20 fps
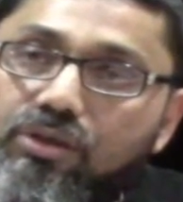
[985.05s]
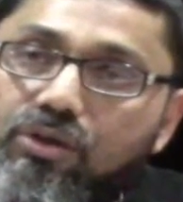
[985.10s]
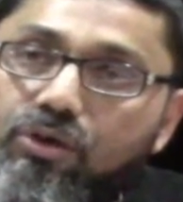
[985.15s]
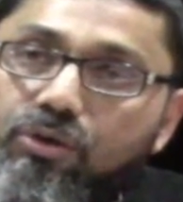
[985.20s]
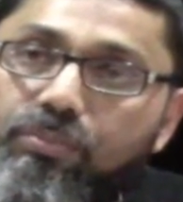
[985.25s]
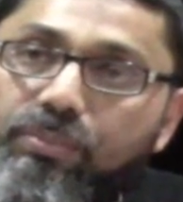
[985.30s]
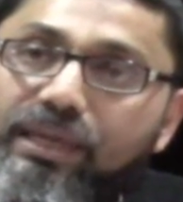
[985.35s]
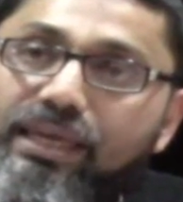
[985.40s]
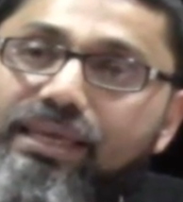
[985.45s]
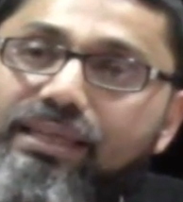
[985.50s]

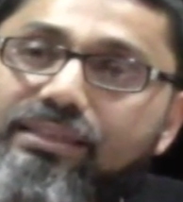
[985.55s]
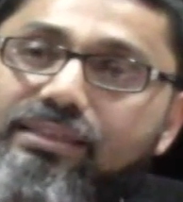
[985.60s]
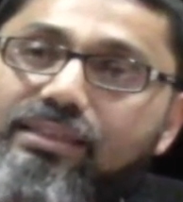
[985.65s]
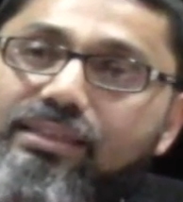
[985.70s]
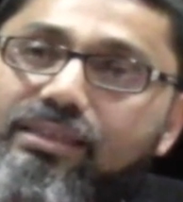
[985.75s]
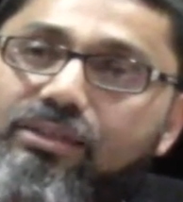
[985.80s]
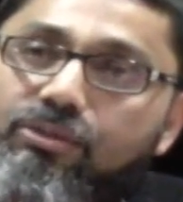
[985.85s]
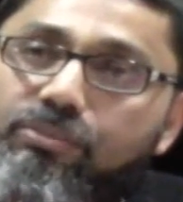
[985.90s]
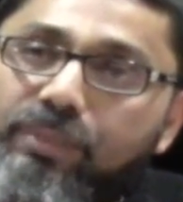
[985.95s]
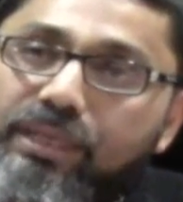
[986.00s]
obey,
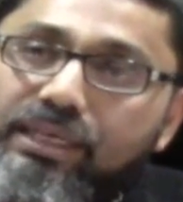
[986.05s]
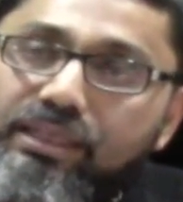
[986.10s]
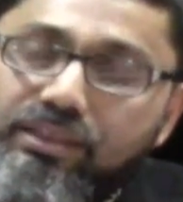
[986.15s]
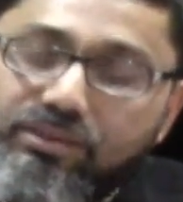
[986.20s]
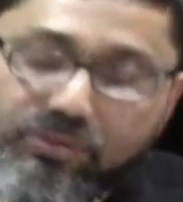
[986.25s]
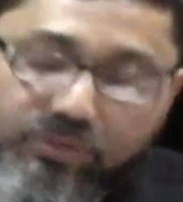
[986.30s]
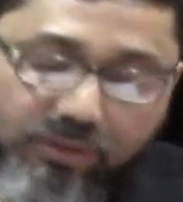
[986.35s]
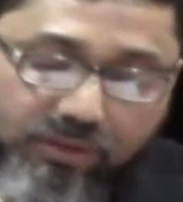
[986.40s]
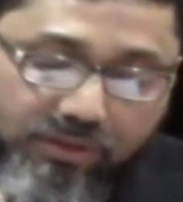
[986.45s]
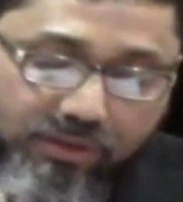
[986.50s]
the, obeying
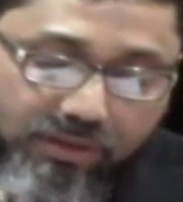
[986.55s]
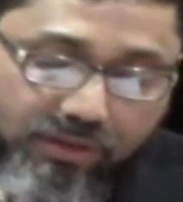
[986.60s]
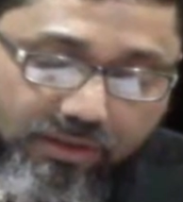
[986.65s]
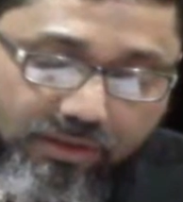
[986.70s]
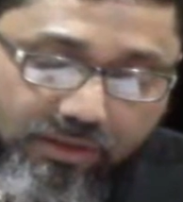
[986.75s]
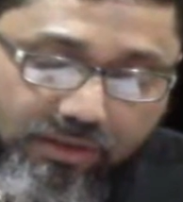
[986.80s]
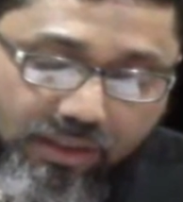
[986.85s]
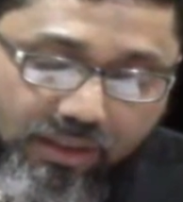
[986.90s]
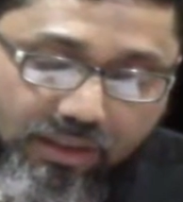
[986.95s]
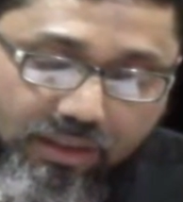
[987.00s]
Rasul,
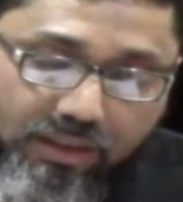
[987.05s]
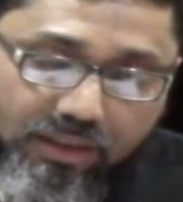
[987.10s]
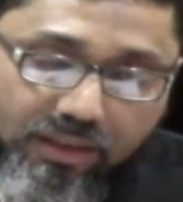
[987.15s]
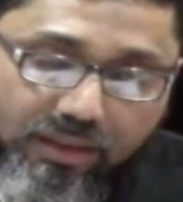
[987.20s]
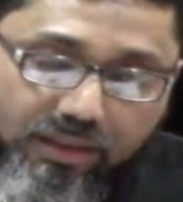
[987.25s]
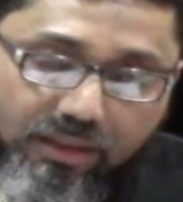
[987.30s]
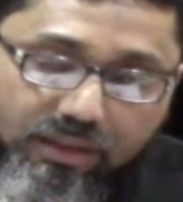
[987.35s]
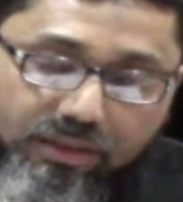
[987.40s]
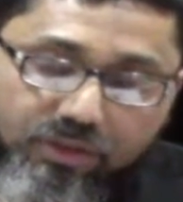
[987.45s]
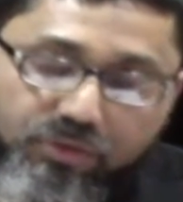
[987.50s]
the,
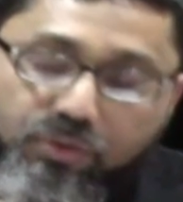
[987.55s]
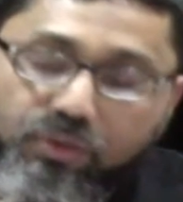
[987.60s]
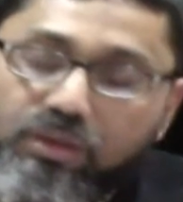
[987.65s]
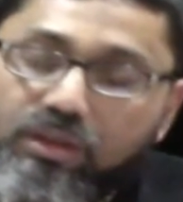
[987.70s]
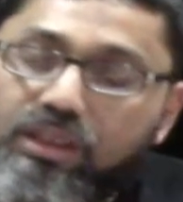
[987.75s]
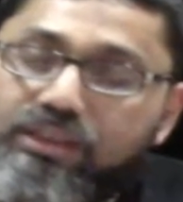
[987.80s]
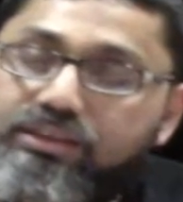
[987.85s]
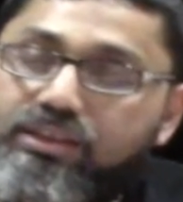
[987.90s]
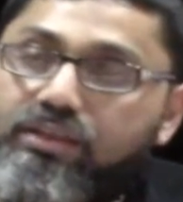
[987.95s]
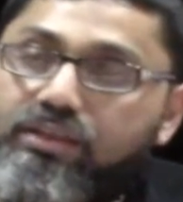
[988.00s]
the Rasulullah